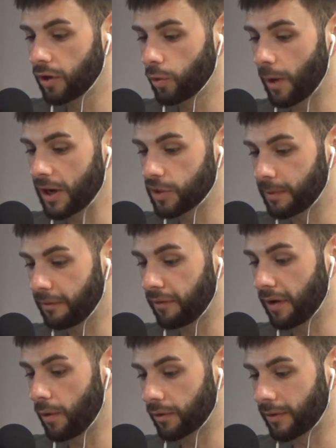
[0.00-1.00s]
the way she's been
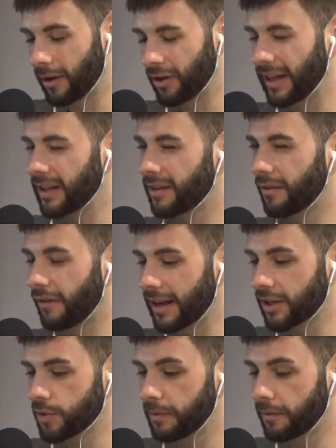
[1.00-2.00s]
floating around, I think the
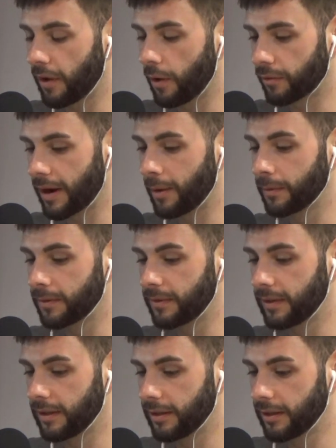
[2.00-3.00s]
fact that she's been floating around
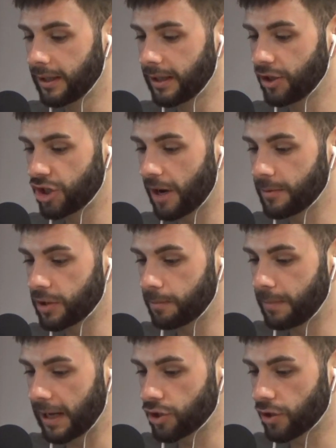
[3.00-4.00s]
the
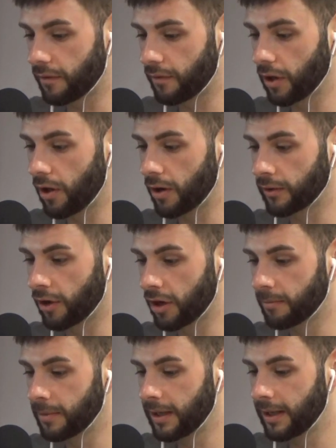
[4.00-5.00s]
championship picture for a long
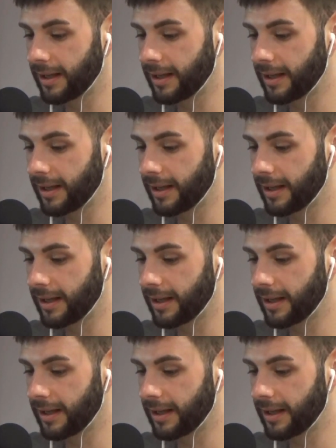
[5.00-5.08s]
time